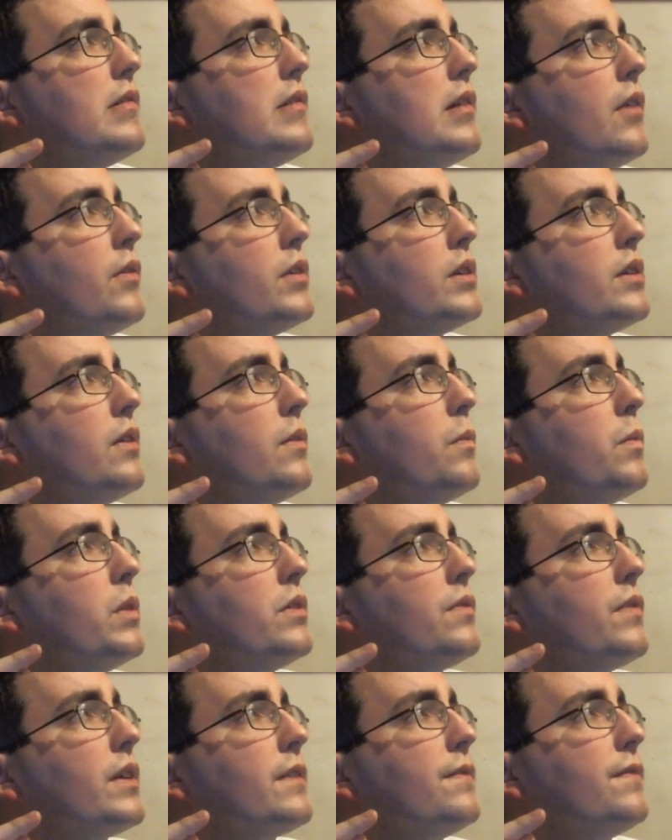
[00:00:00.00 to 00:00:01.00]
I wonder
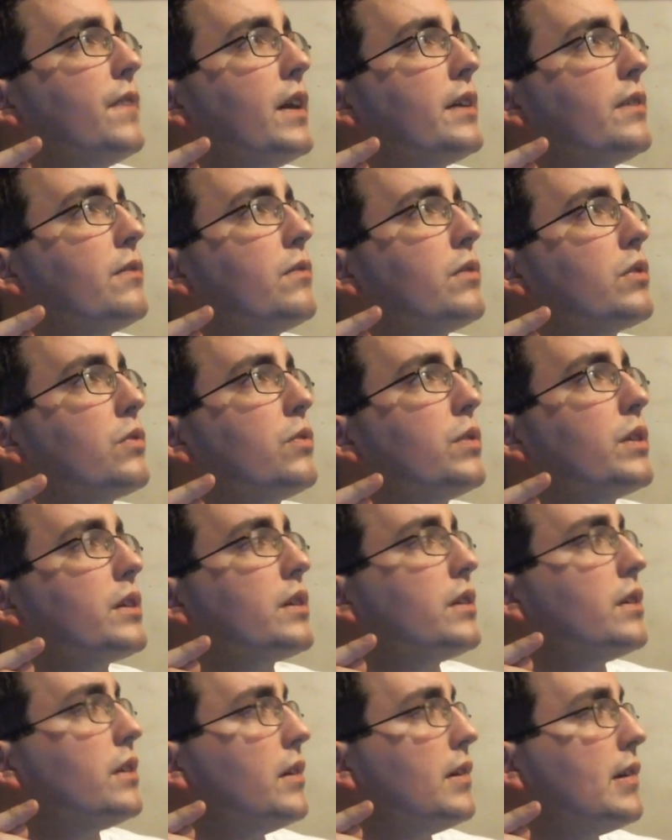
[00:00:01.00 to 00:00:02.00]
if I can find it real quick.
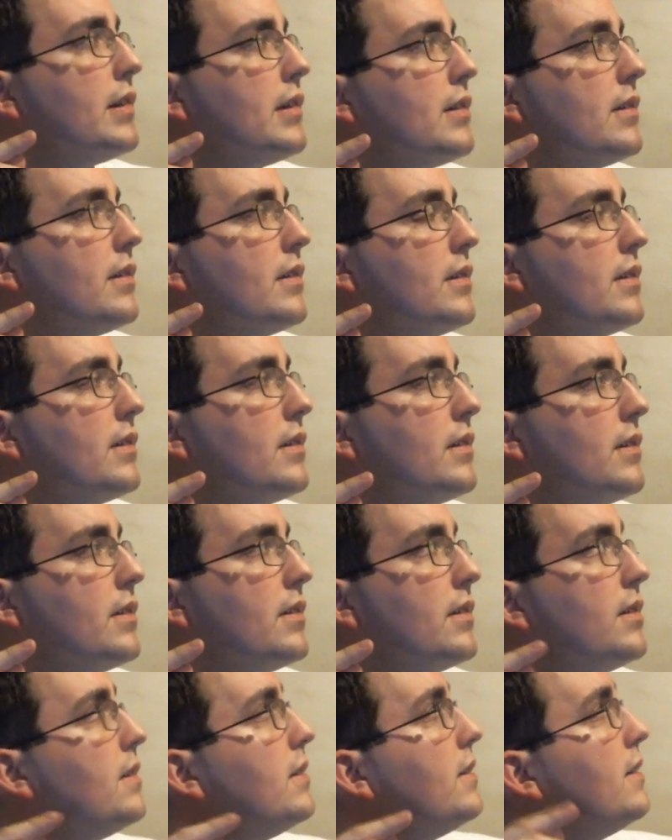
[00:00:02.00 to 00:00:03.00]

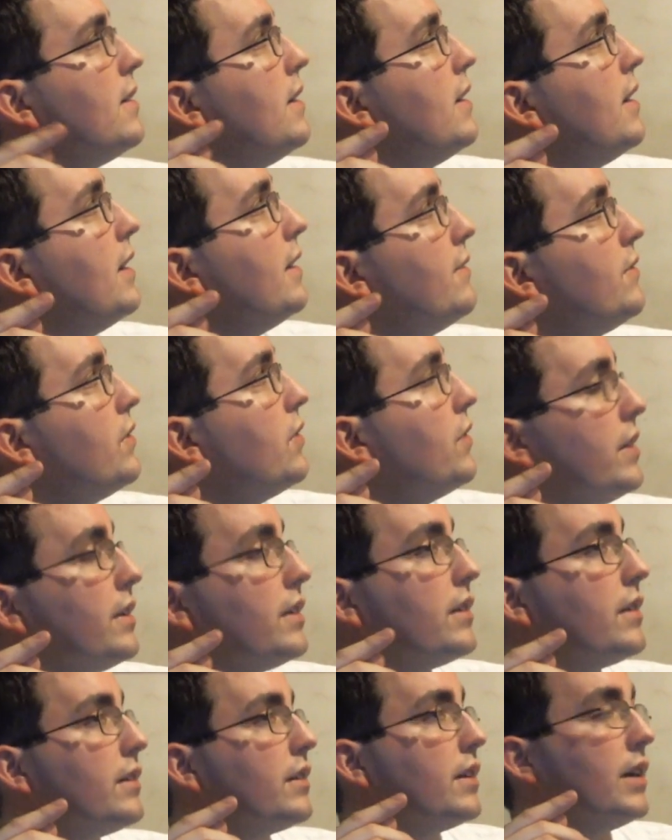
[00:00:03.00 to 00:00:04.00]
I have no
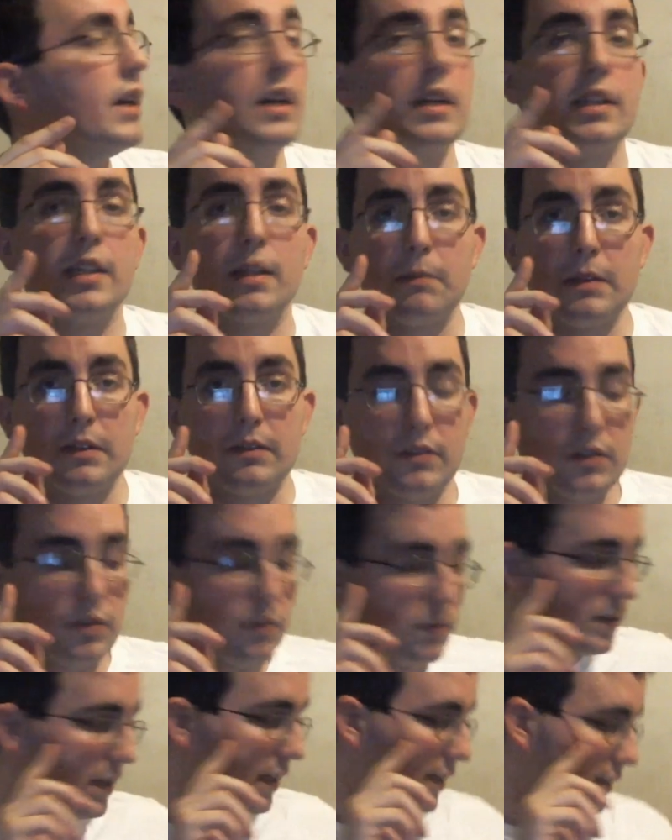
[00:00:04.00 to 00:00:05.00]
idea. Give me two
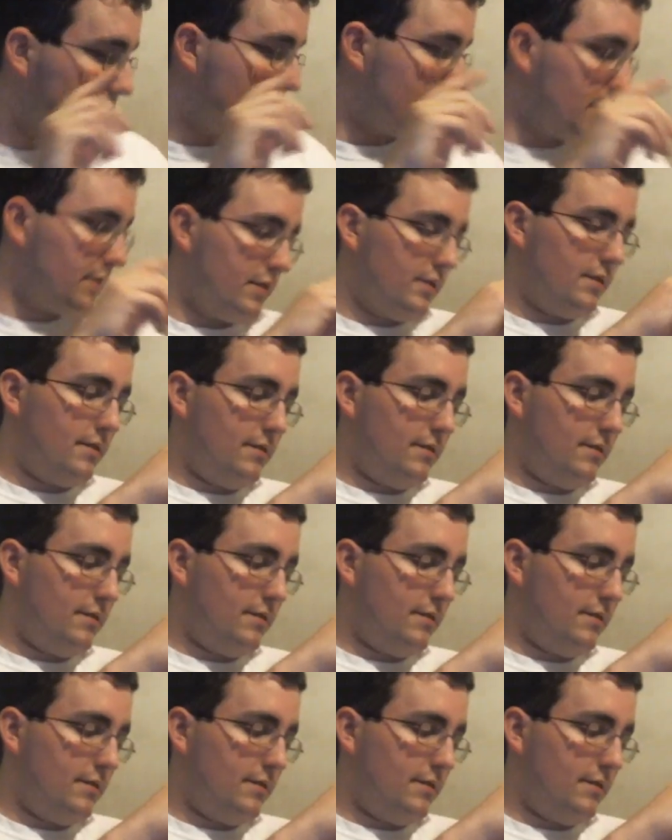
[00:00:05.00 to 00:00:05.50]
seconds.